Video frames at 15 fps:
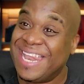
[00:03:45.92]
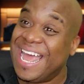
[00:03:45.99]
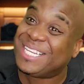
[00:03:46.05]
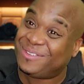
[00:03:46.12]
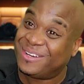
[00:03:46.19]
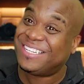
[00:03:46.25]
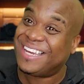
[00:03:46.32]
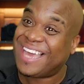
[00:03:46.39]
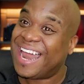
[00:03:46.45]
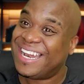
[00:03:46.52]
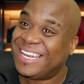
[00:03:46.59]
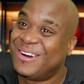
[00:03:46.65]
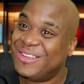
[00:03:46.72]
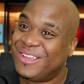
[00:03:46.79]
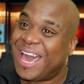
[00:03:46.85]
That's what you
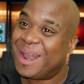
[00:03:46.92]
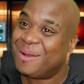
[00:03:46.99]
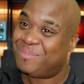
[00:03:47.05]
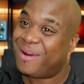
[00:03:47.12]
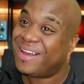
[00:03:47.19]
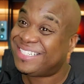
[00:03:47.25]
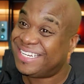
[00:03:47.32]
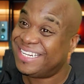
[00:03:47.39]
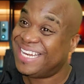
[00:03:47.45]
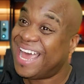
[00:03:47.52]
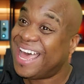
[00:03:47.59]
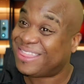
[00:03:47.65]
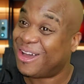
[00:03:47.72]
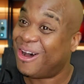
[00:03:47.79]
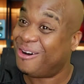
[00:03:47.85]
gotta do. You gotta brush the
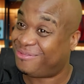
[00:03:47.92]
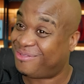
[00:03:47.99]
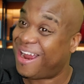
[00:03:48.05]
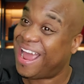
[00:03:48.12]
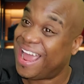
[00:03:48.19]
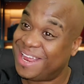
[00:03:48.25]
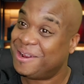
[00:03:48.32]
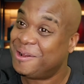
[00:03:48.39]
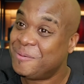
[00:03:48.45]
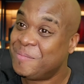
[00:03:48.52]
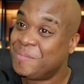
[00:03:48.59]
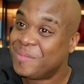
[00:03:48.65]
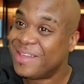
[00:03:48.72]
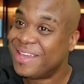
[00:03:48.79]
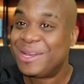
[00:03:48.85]
death off, right?
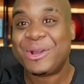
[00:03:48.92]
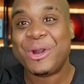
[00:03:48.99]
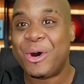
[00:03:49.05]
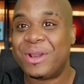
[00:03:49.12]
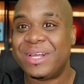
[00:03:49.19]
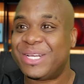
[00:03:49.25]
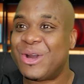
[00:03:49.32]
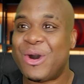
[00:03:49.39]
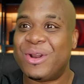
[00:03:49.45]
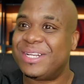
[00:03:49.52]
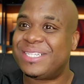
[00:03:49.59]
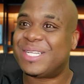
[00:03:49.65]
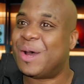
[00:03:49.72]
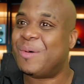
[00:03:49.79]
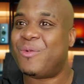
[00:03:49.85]
Go
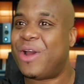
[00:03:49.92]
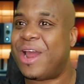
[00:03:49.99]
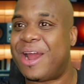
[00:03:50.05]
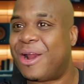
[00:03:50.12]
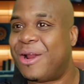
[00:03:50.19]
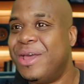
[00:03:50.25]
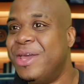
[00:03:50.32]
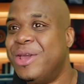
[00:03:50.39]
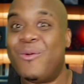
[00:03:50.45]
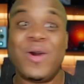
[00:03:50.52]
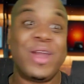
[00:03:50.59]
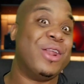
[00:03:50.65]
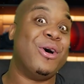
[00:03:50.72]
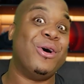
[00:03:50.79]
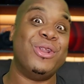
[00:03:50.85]
to somewhere
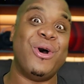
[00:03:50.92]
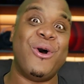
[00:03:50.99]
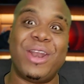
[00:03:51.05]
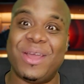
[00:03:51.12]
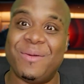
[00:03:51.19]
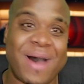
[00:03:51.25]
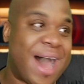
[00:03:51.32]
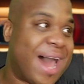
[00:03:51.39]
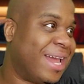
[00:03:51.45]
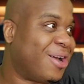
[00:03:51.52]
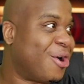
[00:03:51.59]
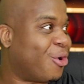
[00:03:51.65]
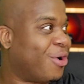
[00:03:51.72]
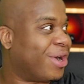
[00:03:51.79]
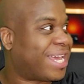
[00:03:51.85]
where you don't know
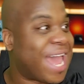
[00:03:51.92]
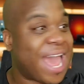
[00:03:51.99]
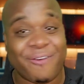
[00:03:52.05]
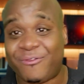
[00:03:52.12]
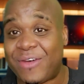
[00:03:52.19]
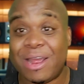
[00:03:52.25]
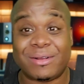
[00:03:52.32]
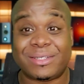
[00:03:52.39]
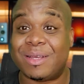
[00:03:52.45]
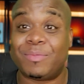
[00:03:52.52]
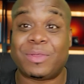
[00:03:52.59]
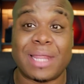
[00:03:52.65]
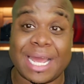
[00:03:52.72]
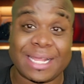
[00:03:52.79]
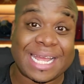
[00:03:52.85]
anybody, go to a cafe or
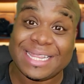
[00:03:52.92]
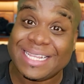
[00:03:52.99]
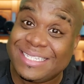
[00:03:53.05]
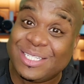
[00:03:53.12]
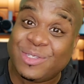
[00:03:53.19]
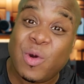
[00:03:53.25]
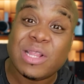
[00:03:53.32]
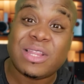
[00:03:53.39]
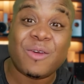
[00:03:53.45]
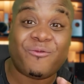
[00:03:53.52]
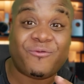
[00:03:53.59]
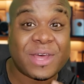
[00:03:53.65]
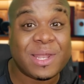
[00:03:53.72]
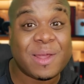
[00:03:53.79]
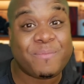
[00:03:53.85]
something like that. This is what
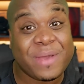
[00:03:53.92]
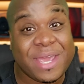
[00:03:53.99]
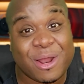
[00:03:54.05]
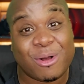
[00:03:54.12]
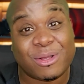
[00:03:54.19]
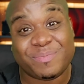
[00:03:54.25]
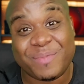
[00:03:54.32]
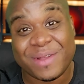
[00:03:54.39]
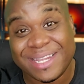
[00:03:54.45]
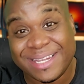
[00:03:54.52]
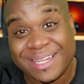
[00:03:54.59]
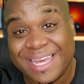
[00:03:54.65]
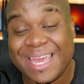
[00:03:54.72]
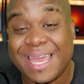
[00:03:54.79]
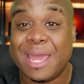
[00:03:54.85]
the Filipinos
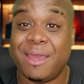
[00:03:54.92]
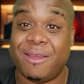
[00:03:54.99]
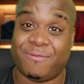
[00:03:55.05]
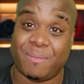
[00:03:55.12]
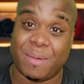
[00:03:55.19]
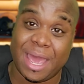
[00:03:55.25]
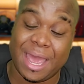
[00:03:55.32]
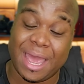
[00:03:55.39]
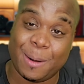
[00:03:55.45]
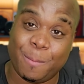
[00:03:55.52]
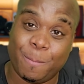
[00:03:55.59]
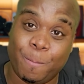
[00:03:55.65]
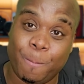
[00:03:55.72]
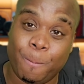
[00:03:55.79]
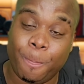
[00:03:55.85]
believe,
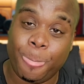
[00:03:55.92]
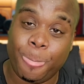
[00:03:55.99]
man.